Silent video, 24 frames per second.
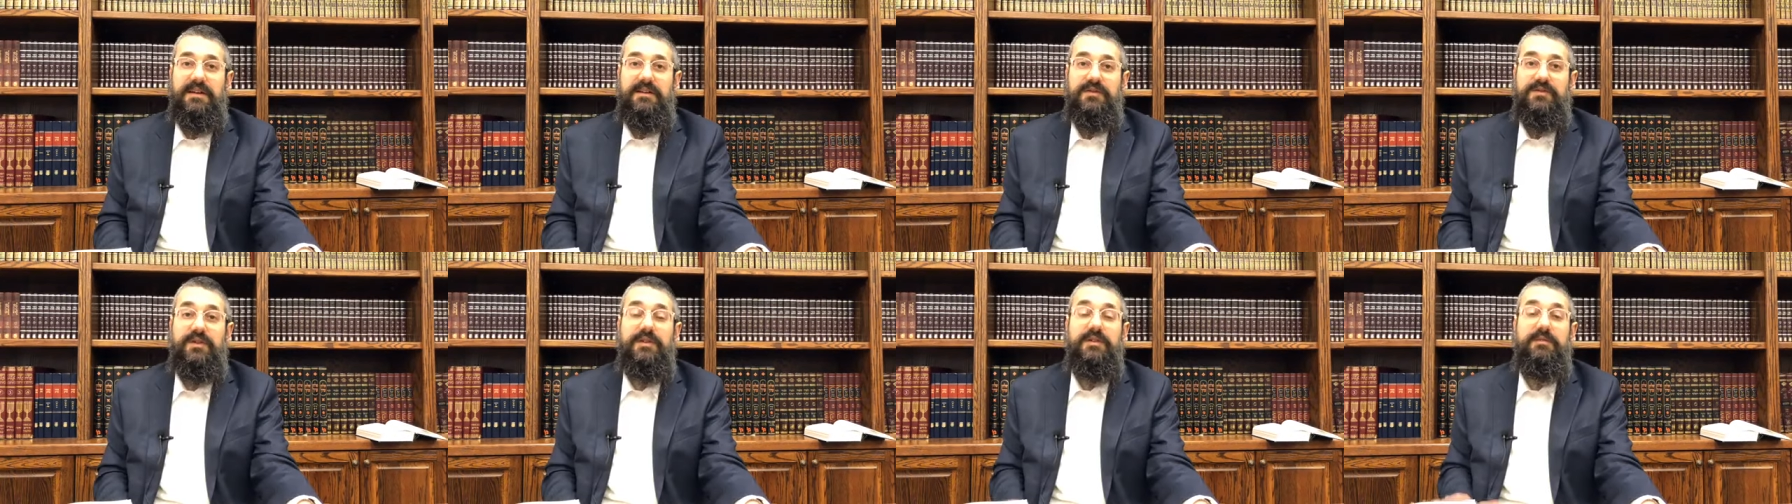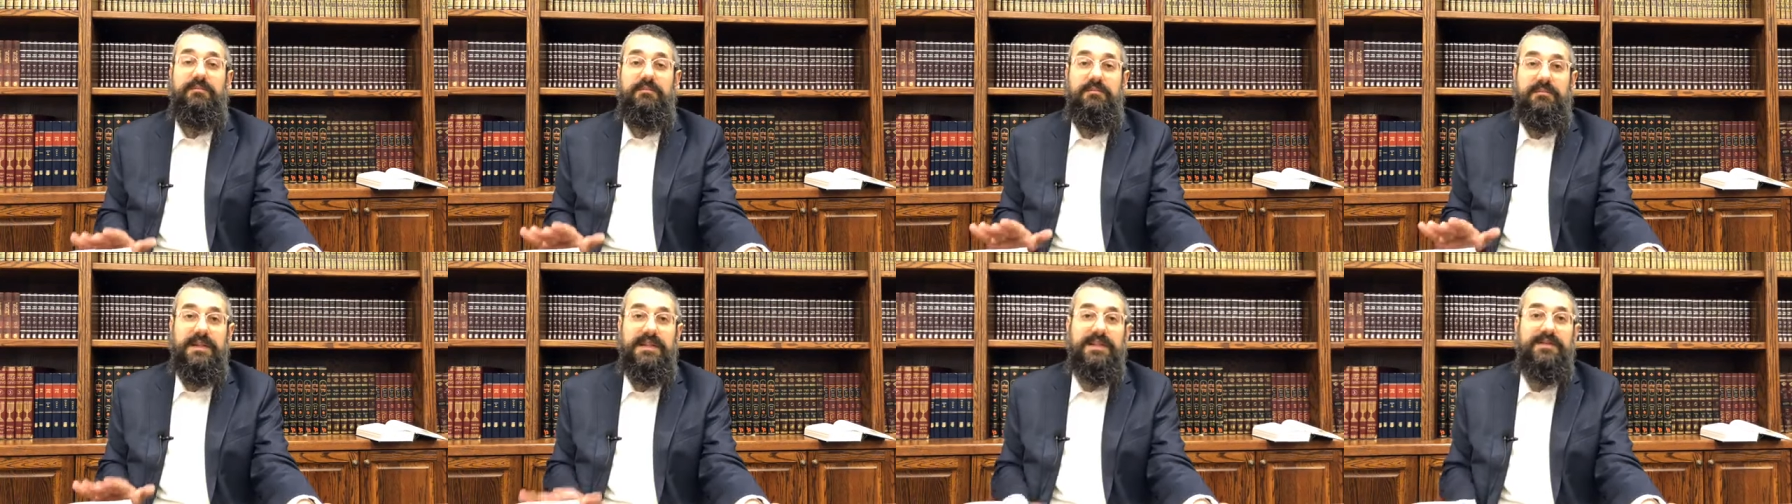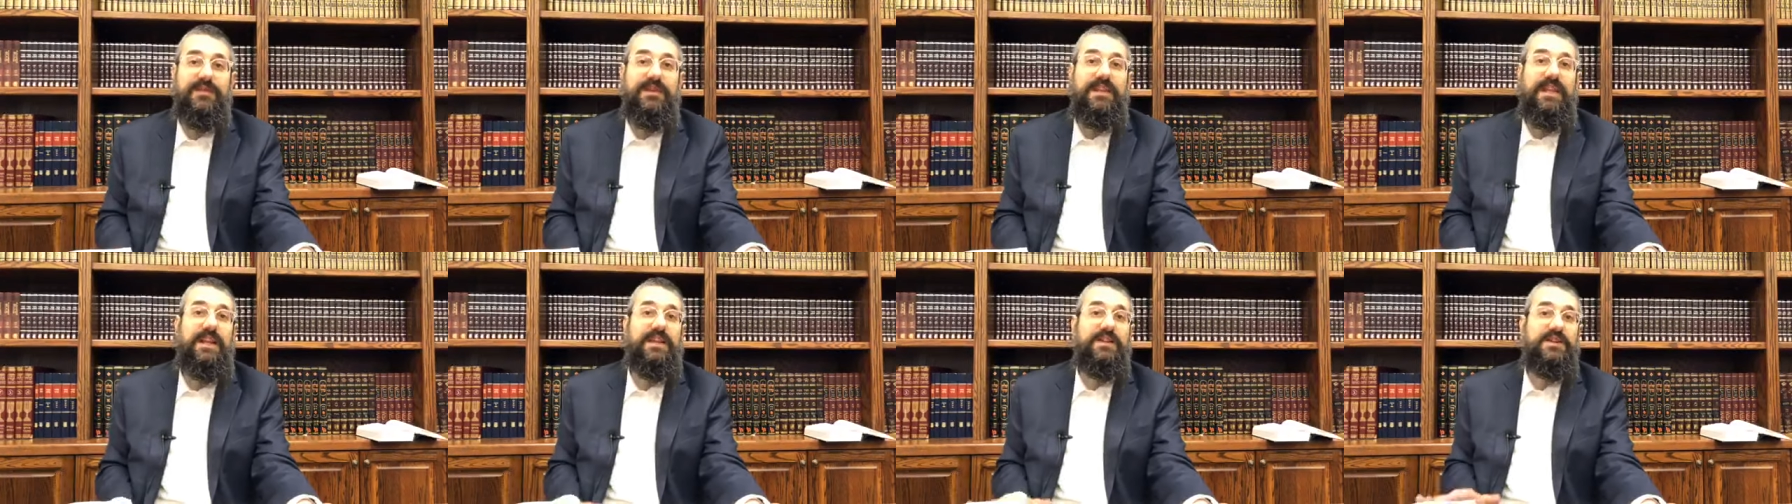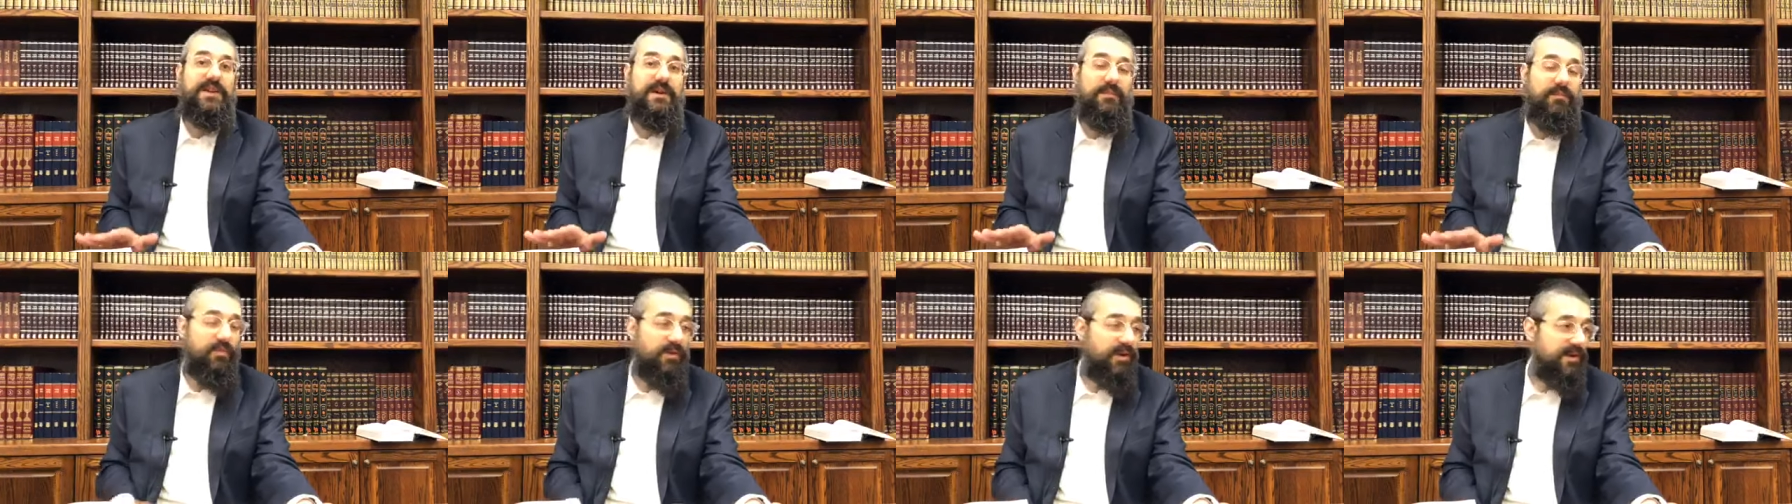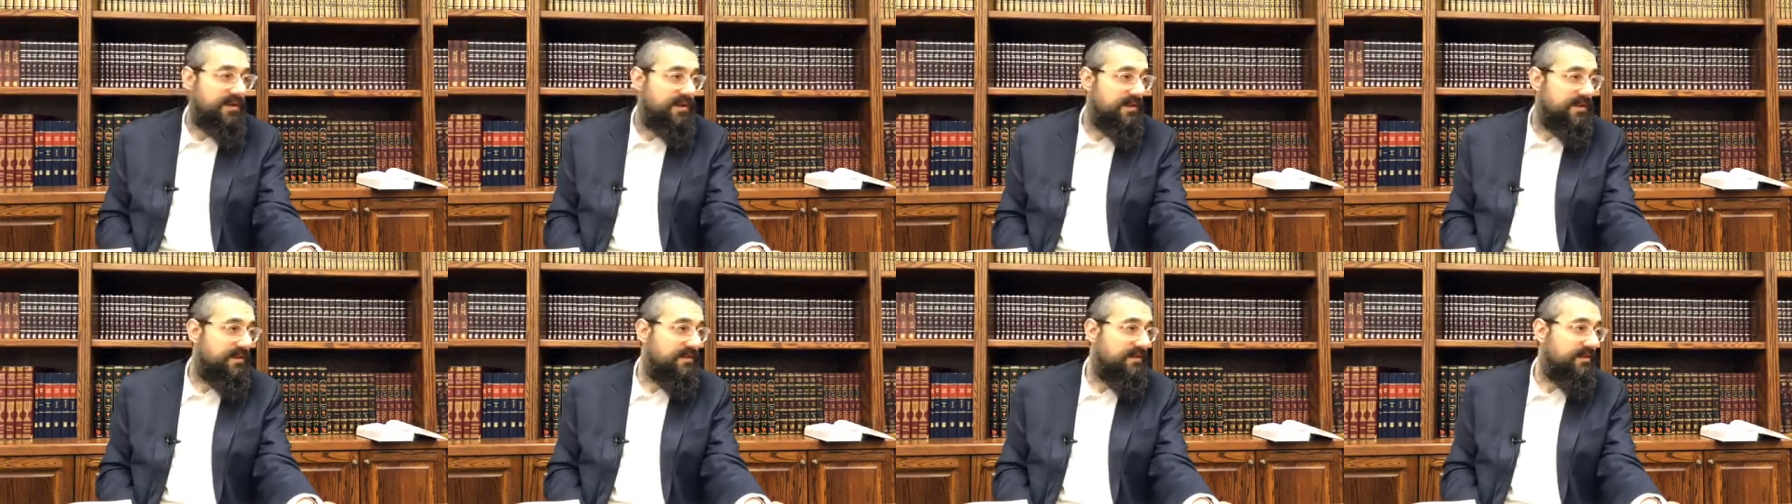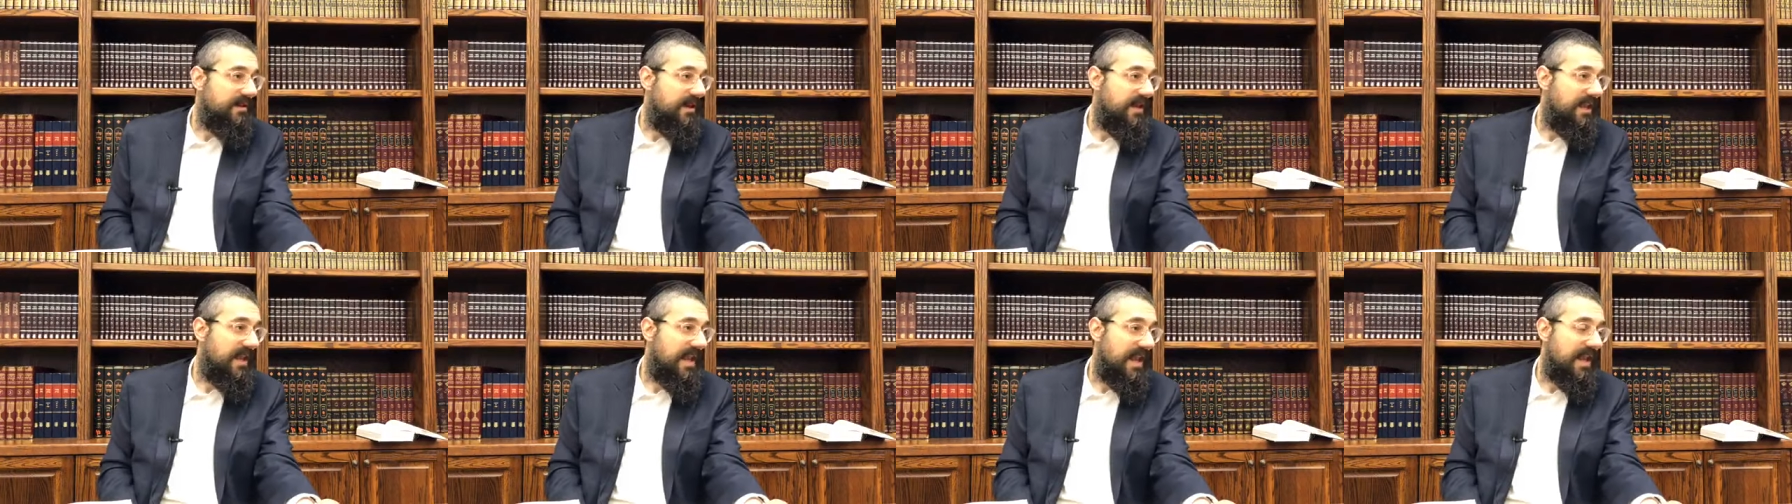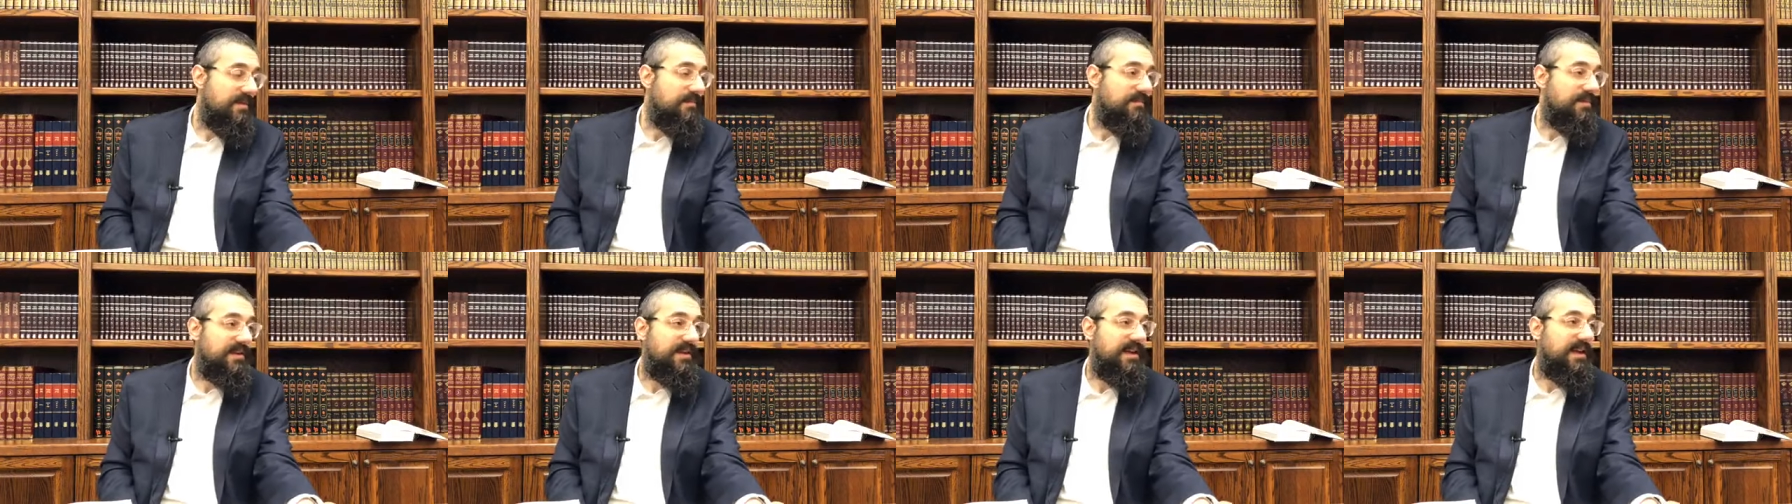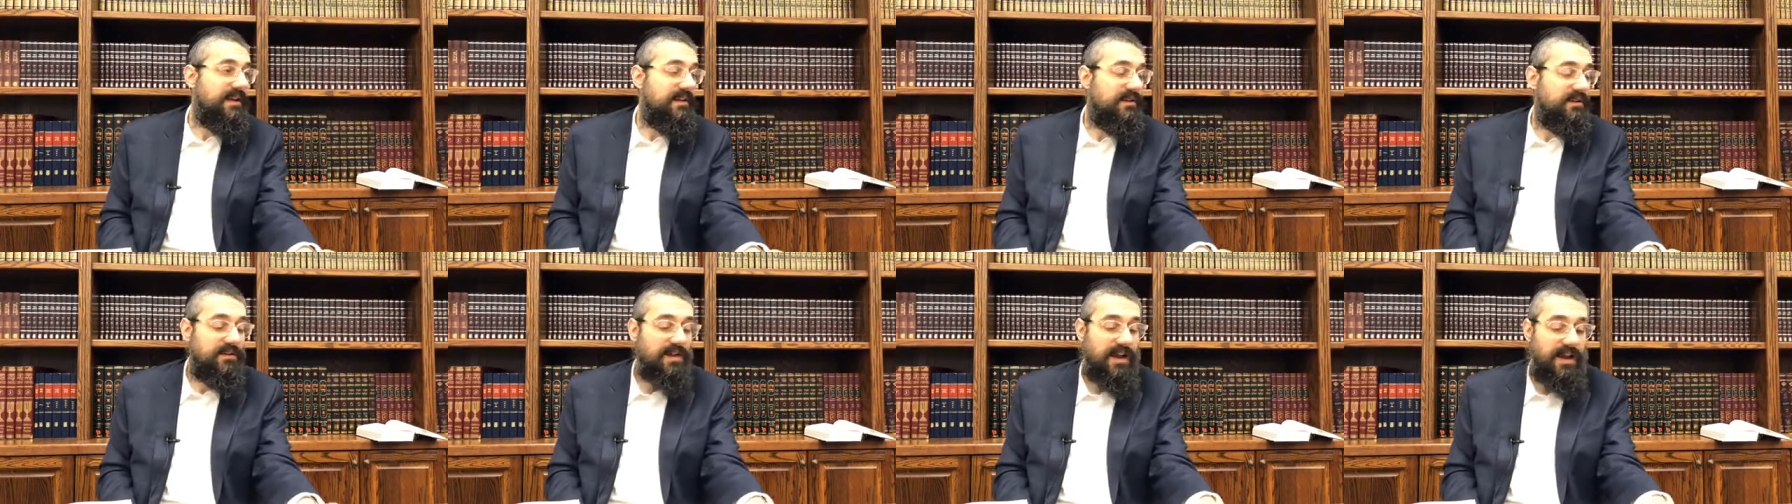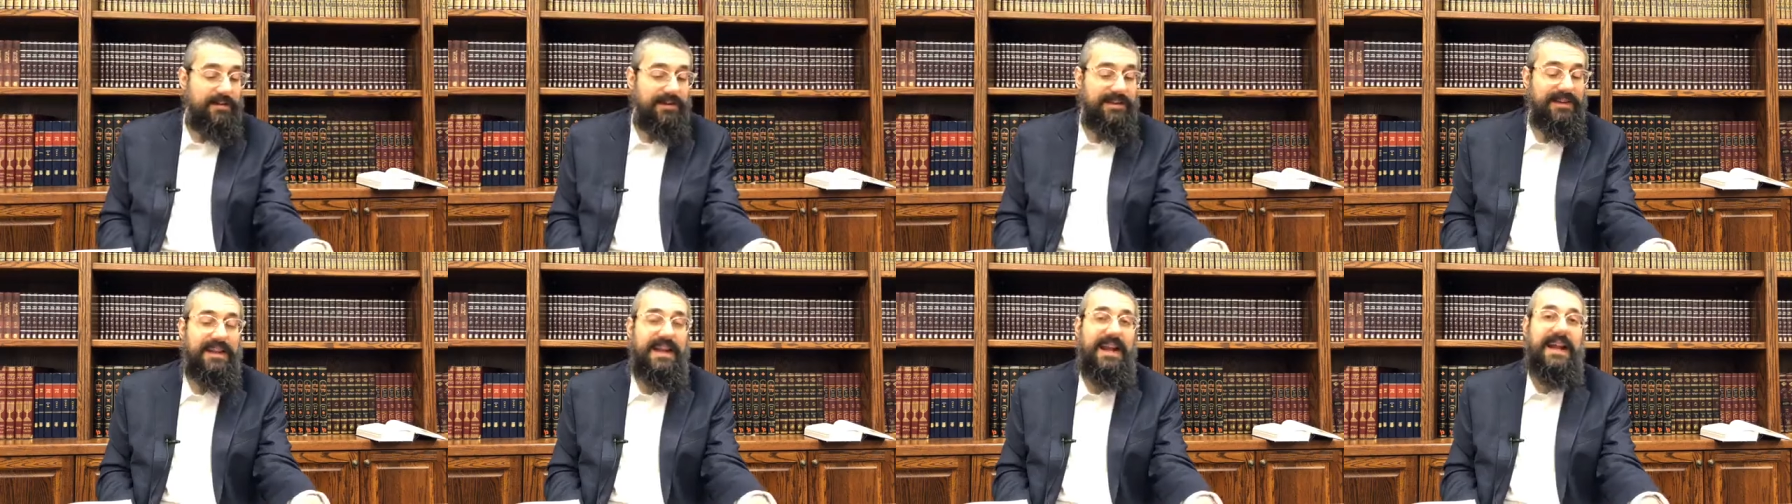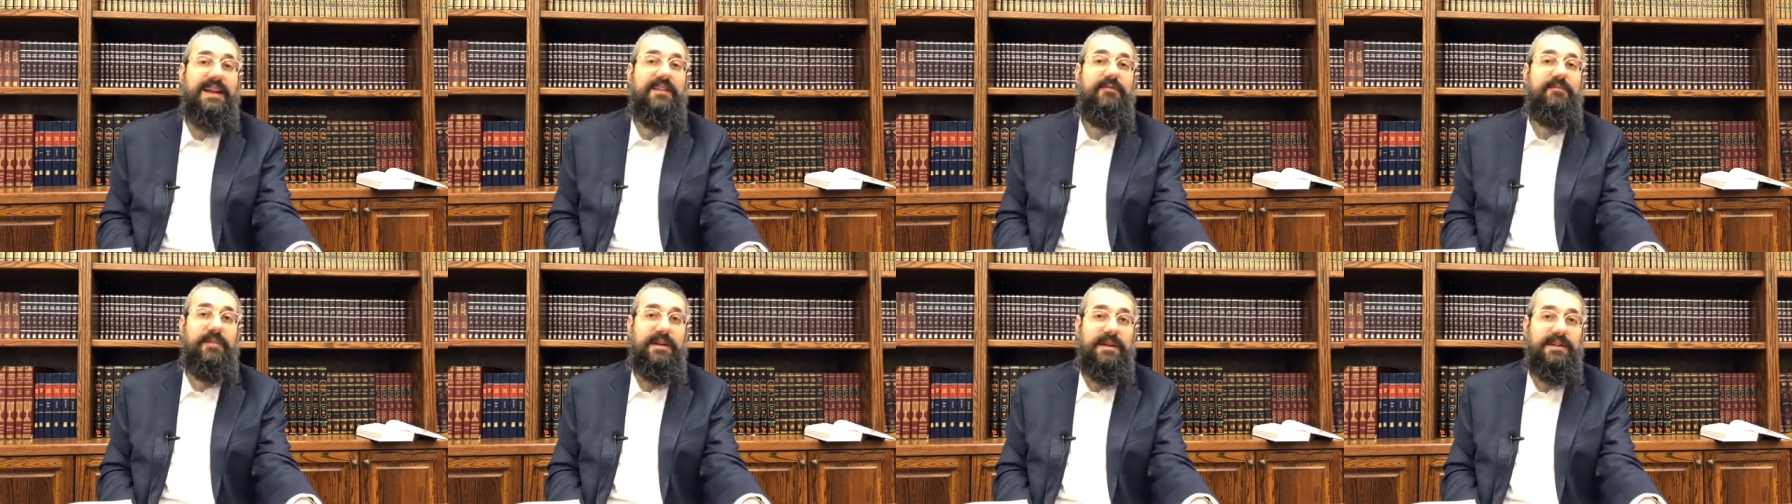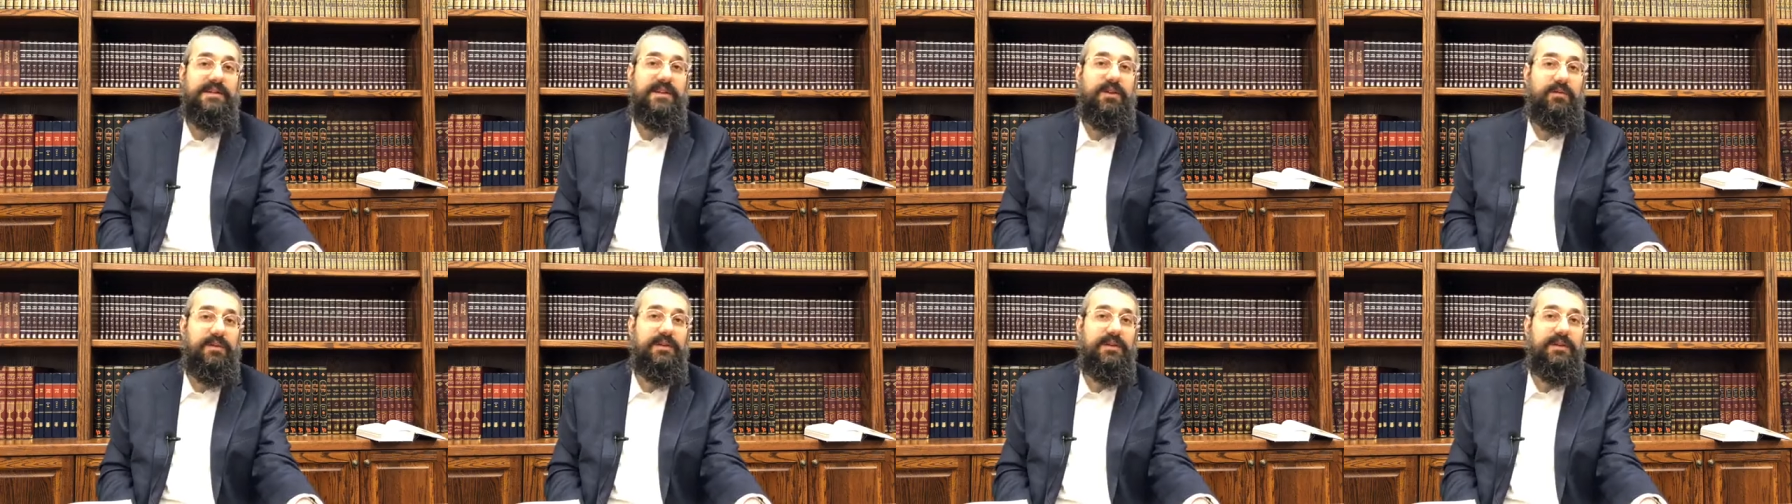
So the mitzvah that Hashem wants at any particular time in the night of Pesach,